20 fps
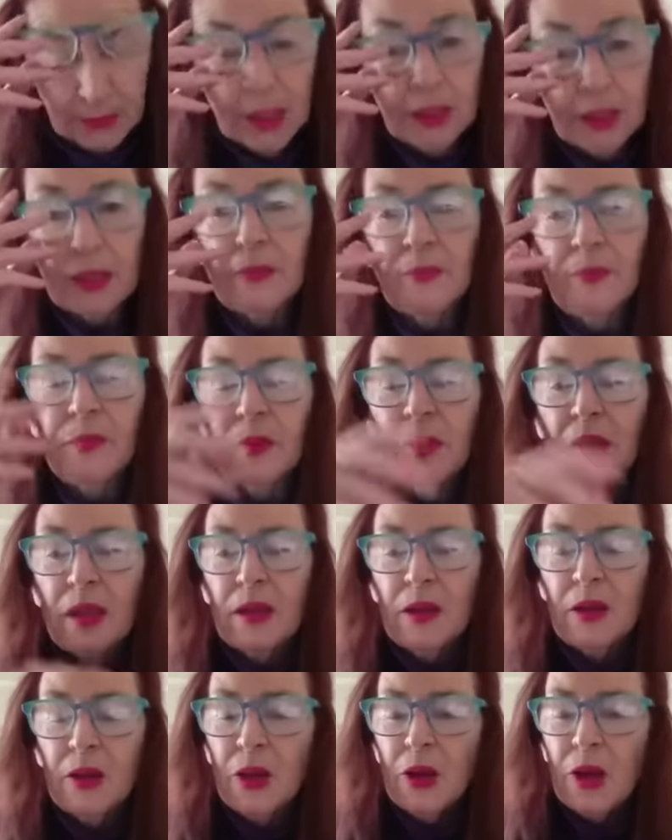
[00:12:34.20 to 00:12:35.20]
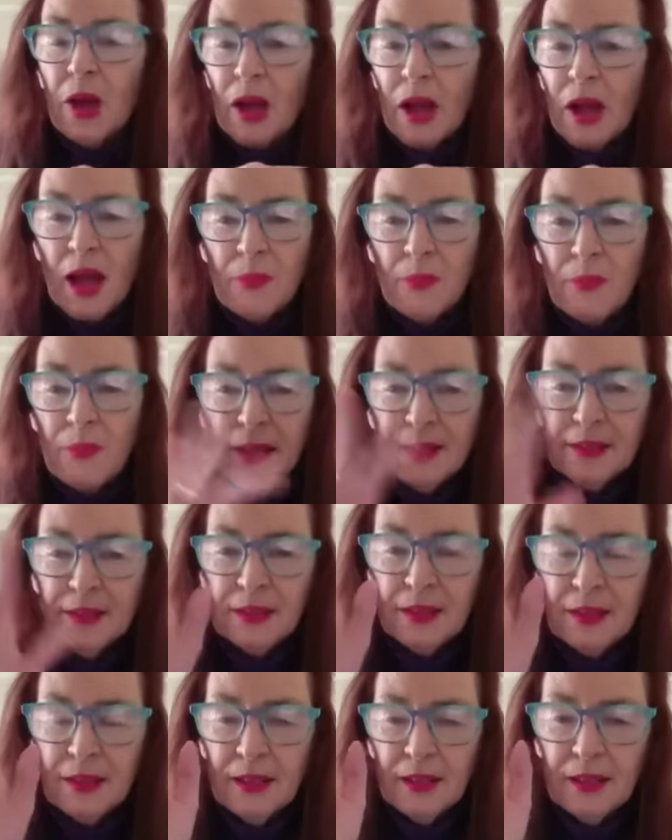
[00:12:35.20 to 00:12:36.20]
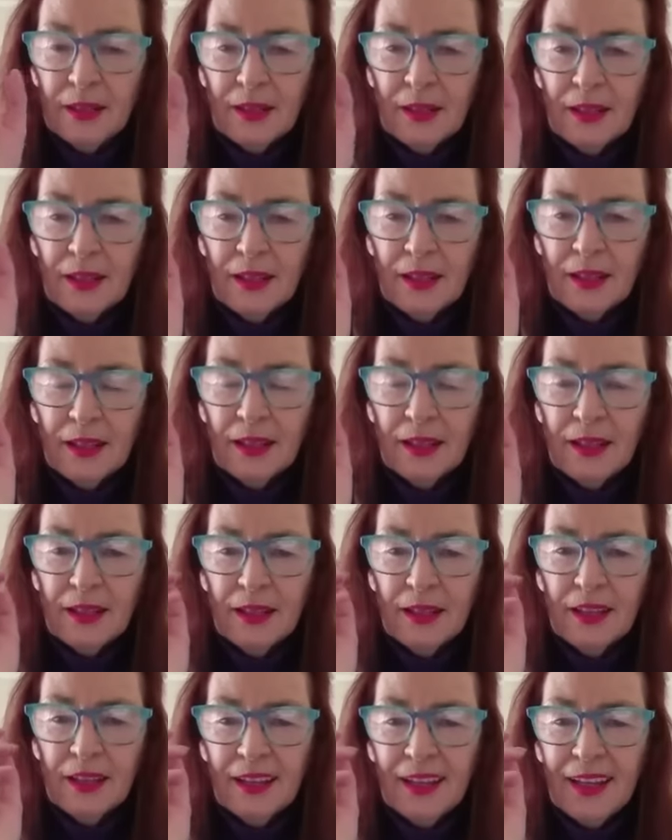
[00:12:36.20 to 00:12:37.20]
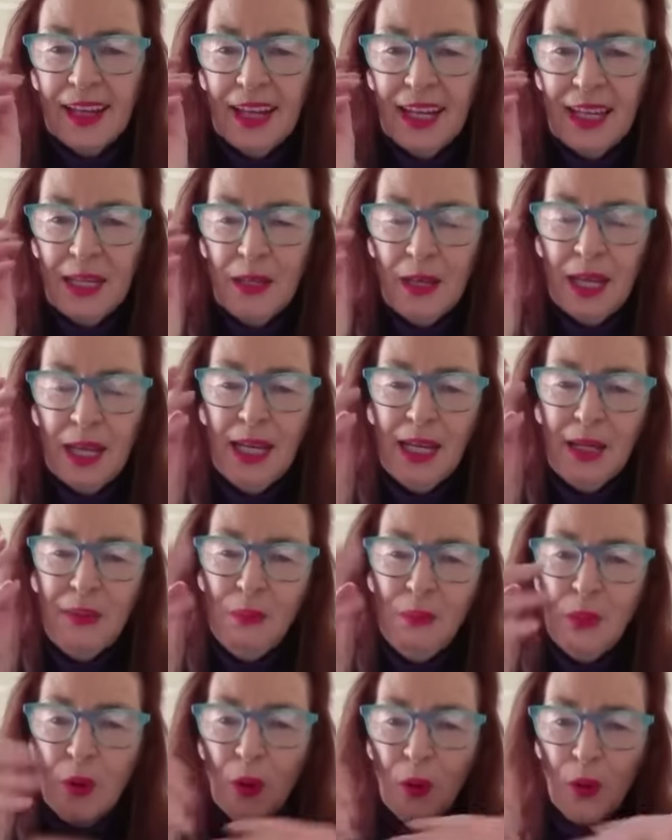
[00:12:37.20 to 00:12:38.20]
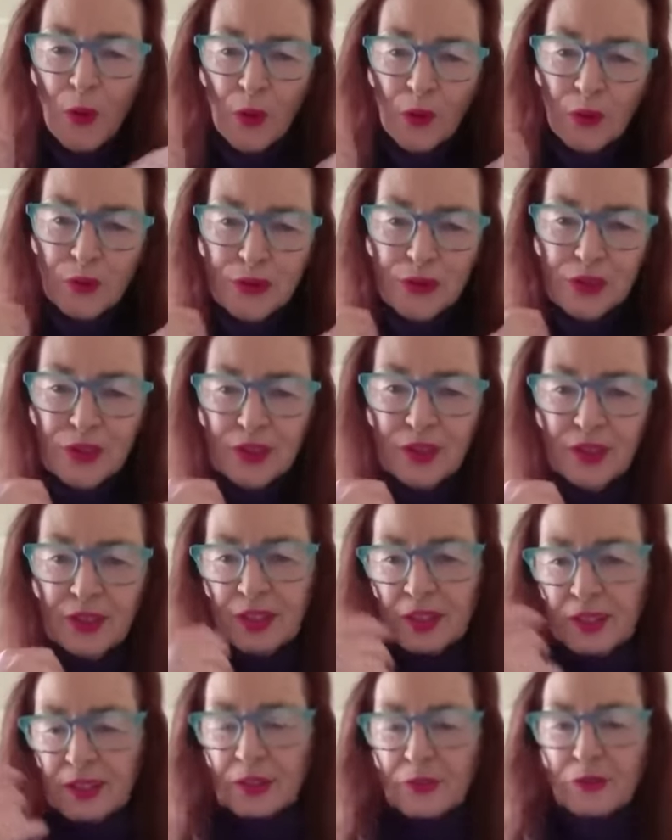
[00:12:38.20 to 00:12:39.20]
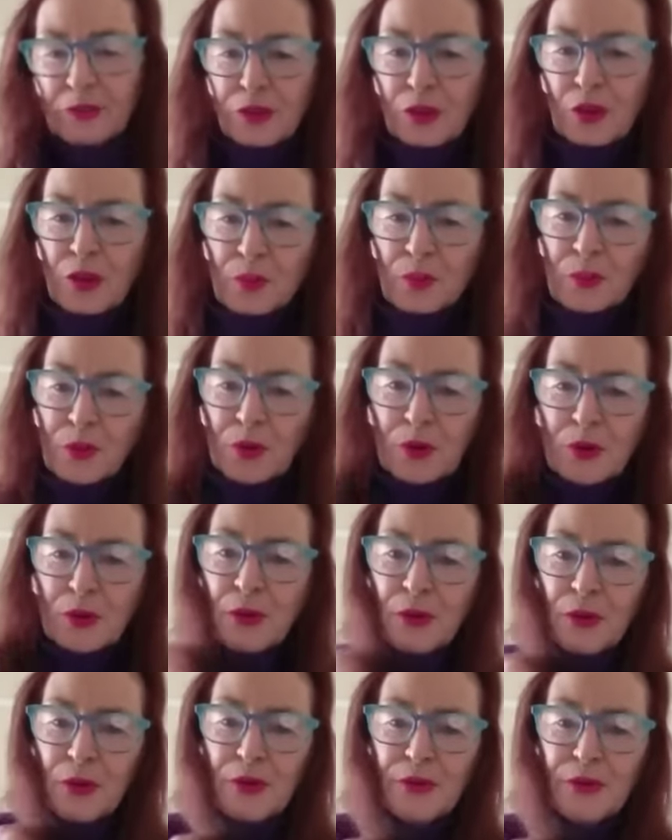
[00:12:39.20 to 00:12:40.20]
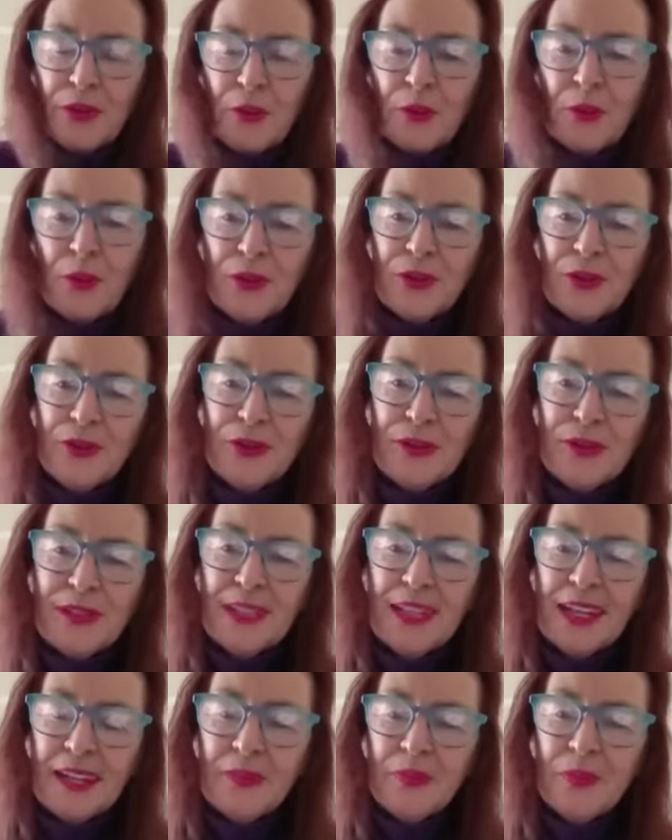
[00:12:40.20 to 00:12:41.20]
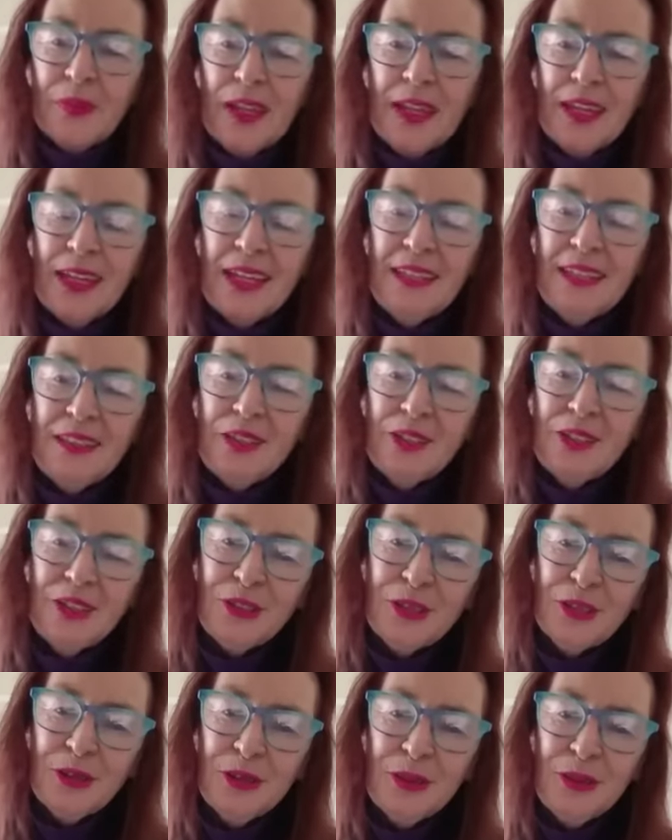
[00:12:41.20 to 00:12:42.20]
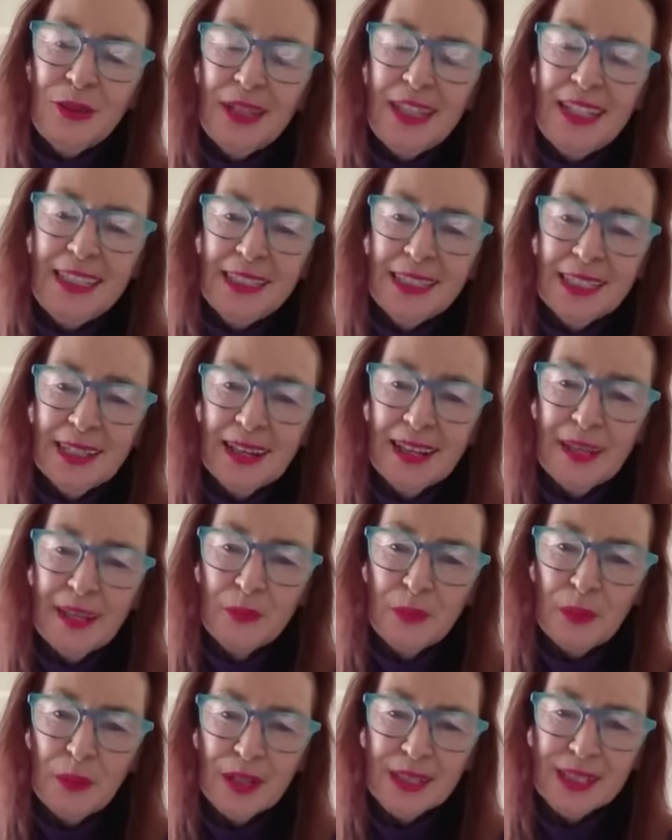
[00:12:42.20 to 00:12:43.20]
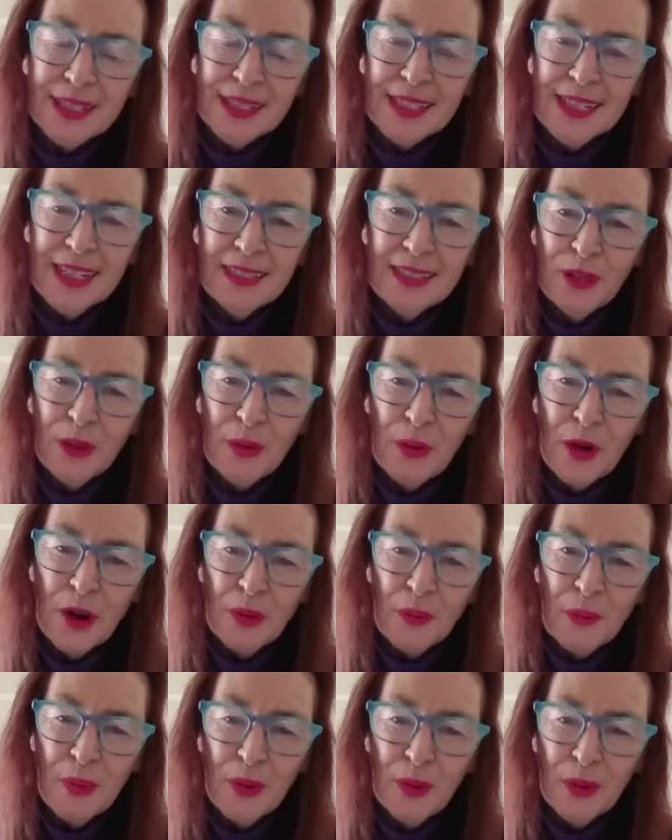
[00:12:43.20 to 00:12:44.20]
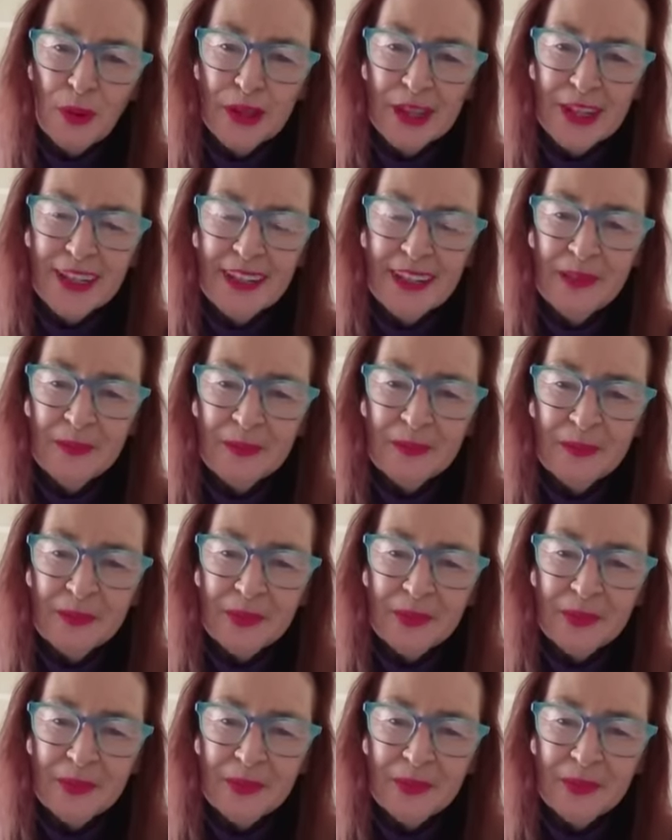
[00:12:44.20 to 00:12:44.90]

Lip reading: Okay. But he morphs from ruler of the world into easily impressed 10-year-old boy